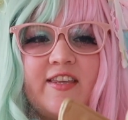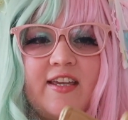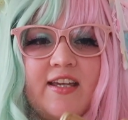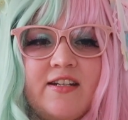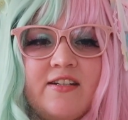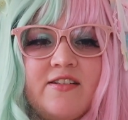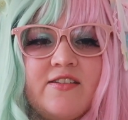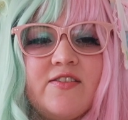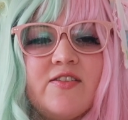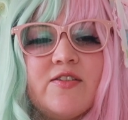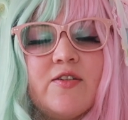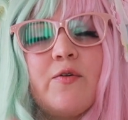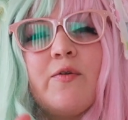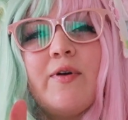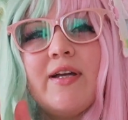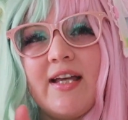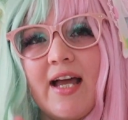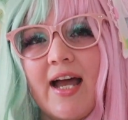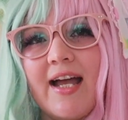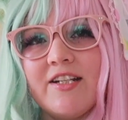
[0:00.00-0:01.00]
thin, so
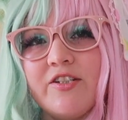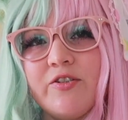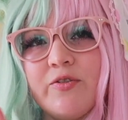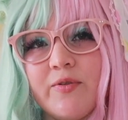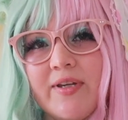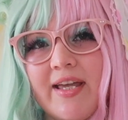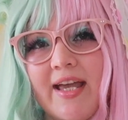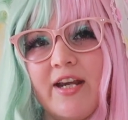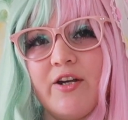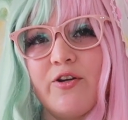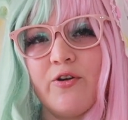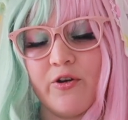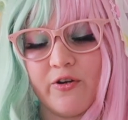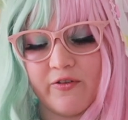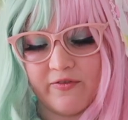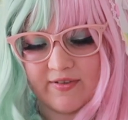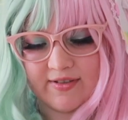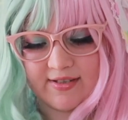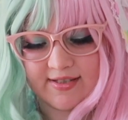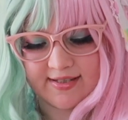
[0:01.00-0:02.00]
I do get
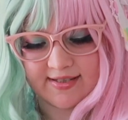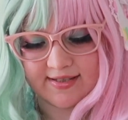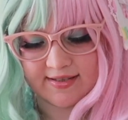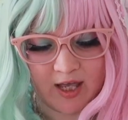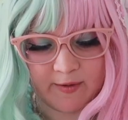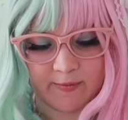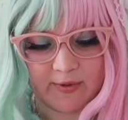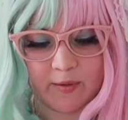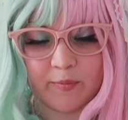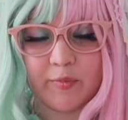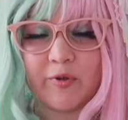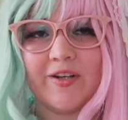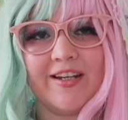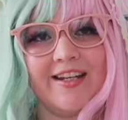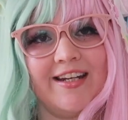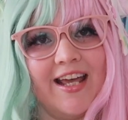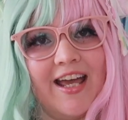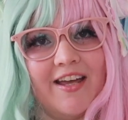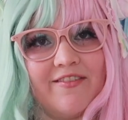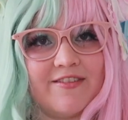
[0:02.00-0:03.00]
nervous about
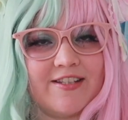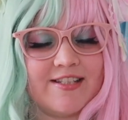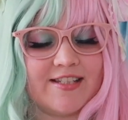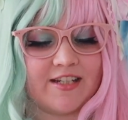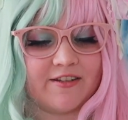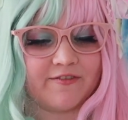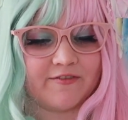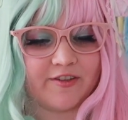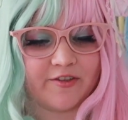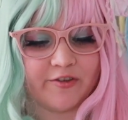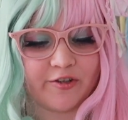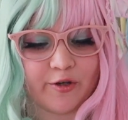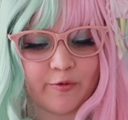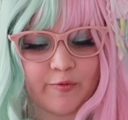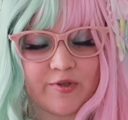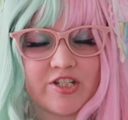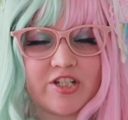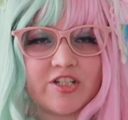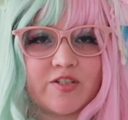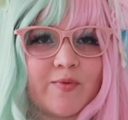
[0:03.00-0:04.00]
putting heavy stuff in there,
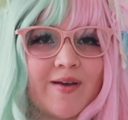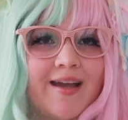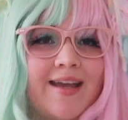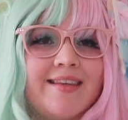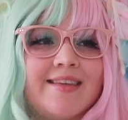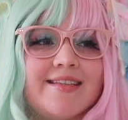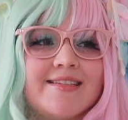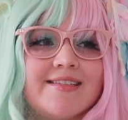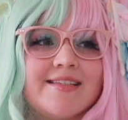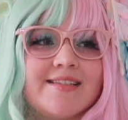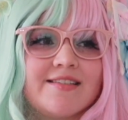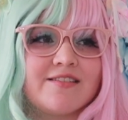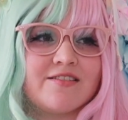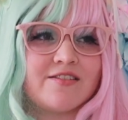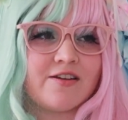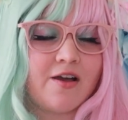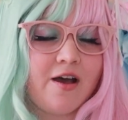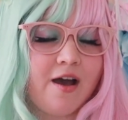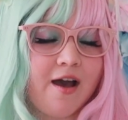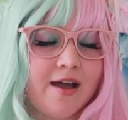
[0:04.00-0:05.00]
which is why this is
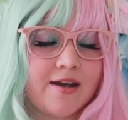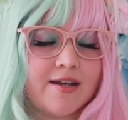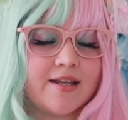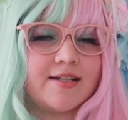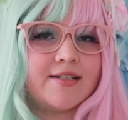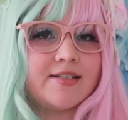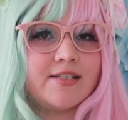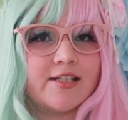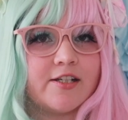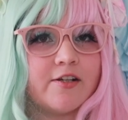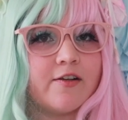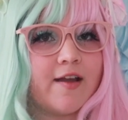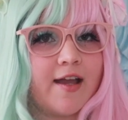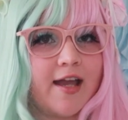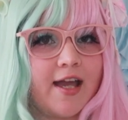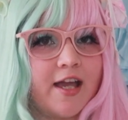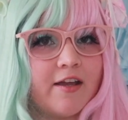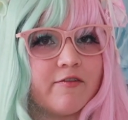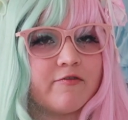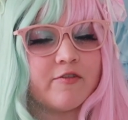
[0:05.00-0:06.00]
not a tier
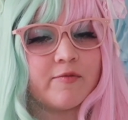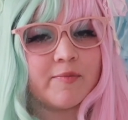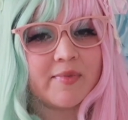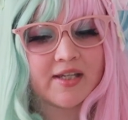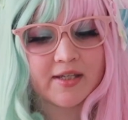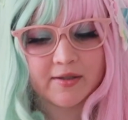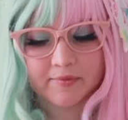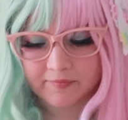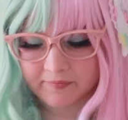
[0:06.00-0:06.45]
A for me.